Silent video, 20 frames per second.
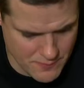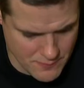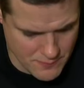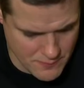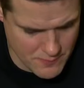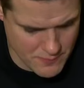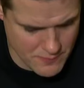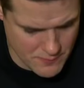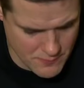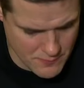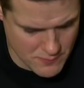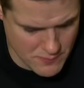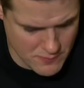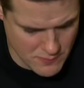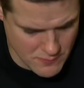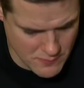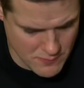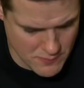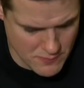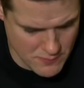You close the
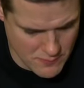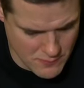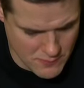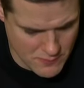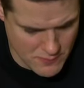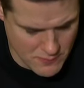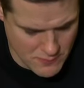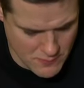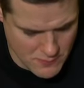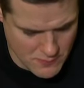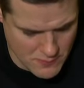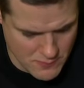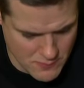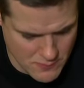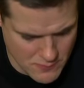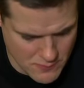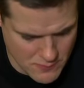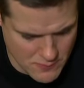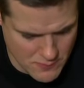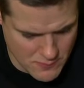quarter on
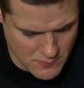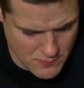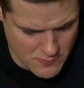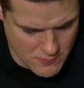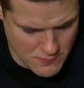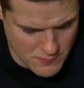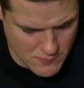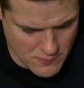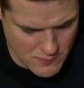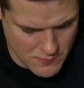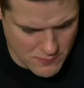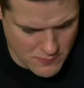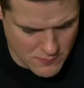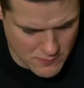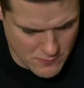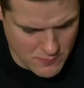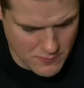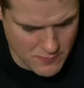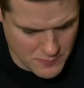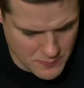a 10-0 run. How
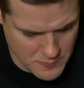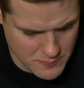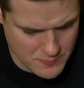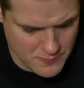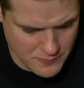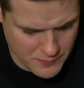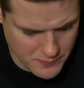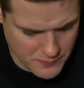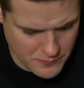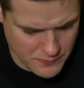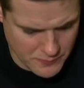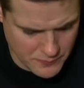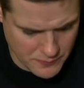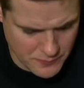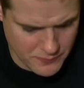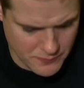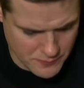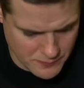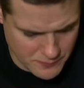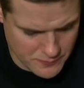important
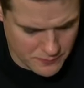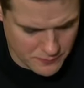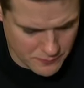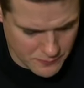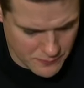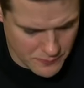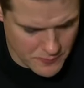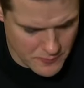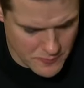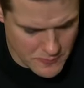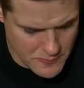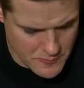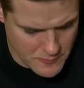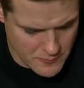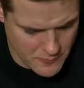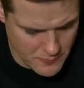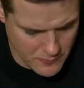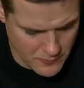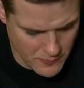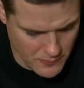was that
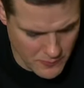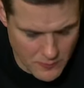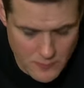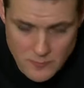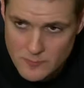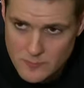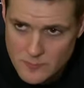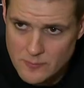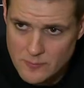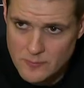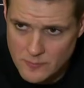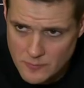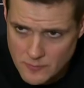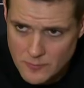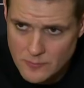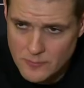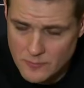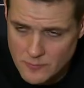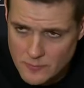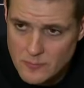response, you know, heading
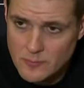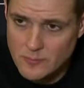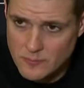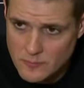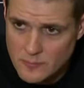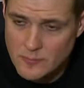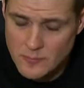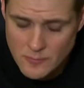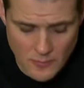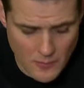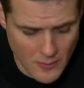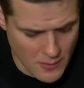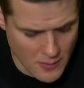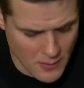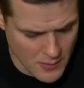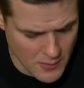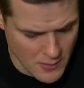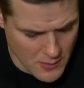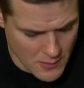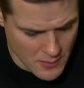into the fourth quarter for you
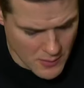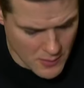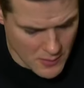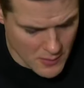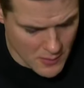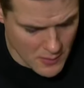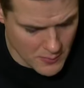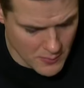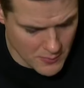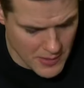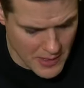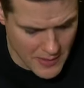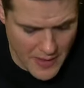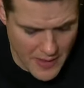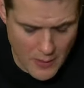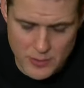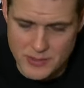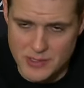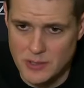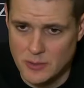guys? Yeah,
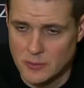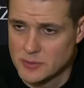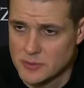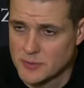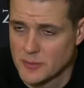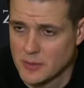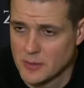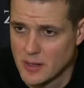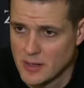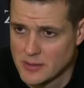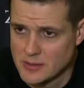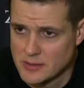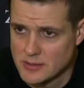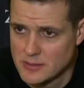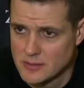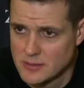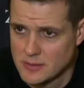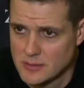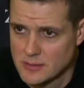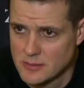that was huge for
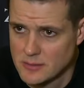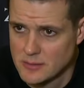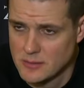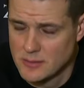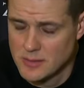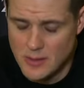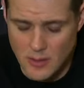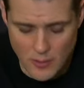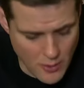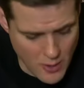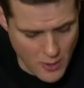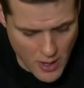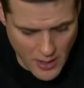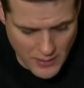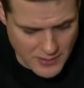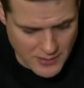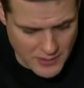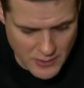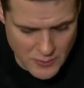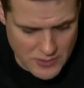us. You know,
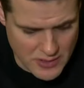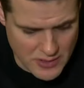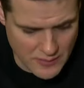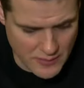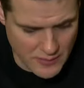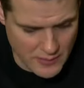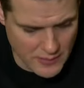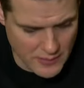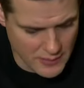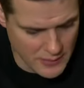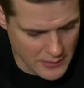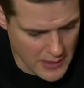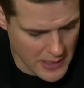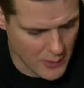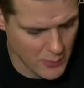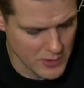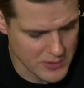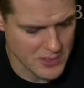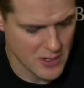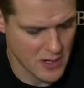credit to Houston.
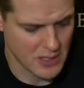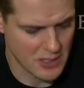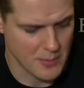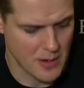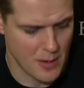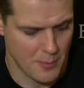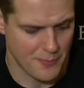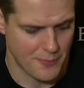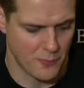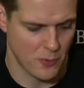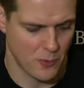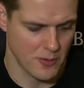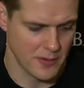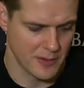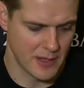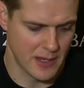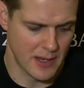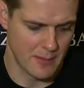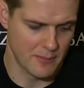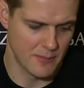Like we talked about before the
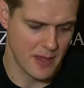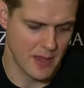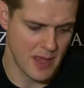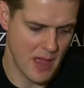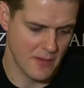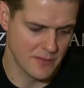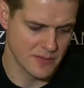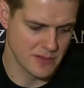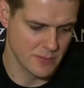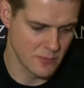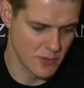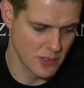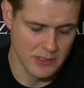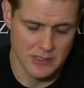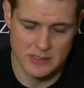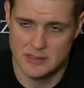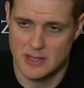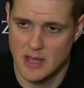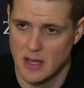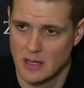game, they have some
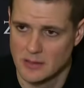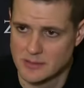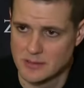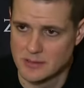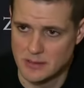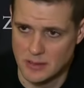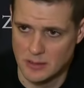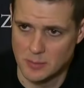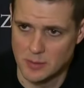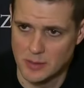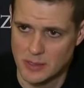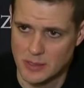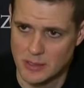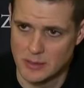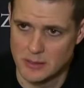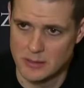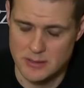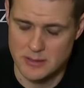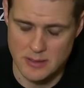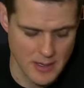really talented young
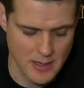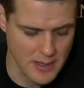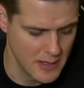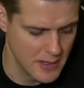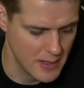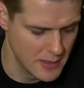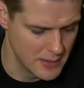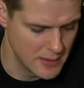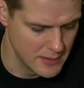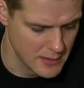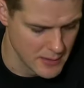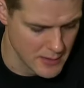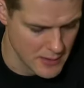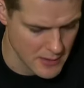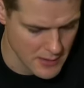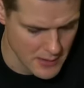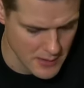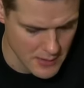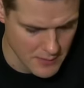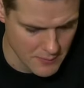players. And
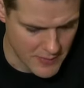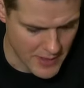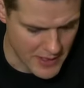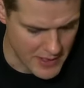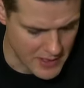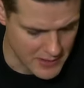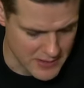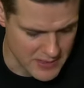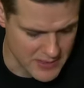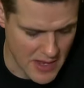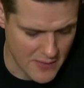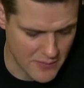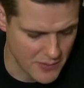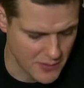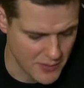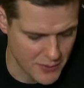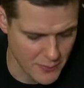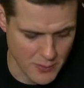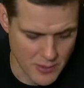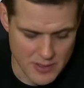they hit
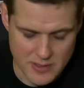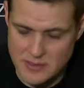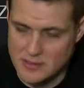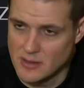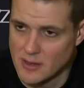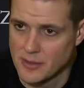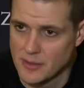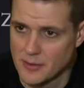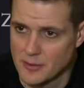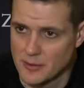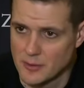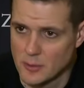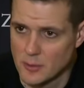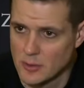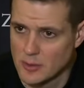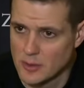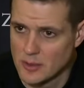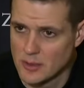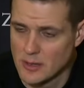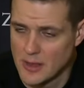7 threes in the third
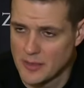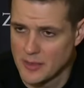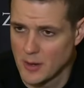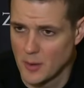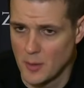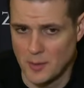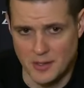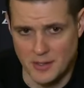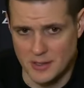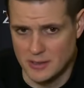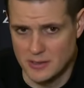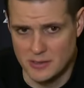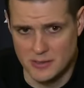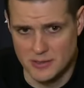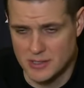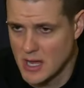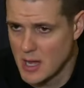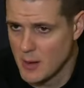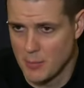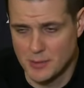quarter. I thought we did a good
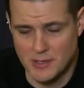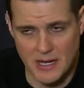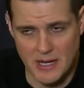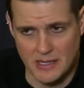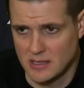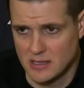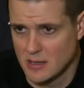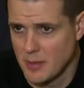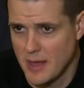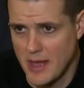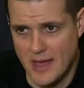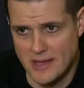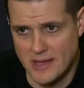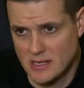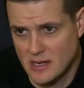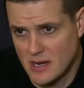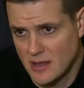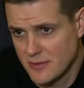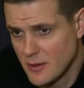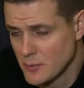job protecting the
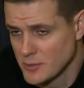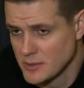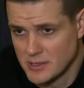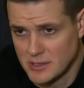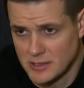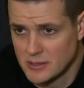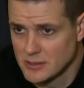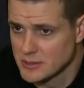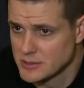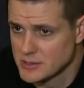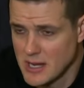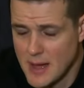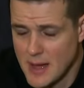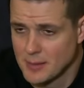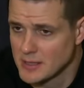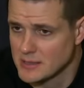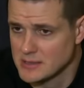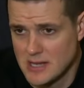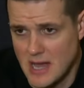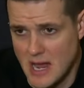basket. I thought we did a good
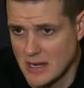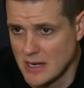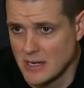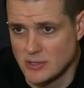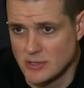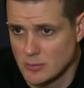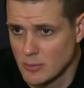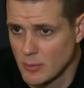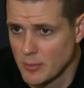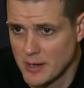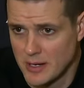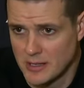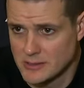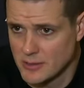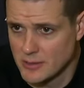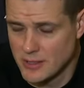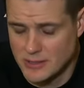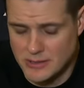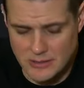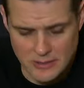job containing dribble
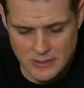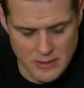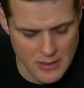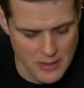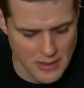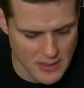penetration.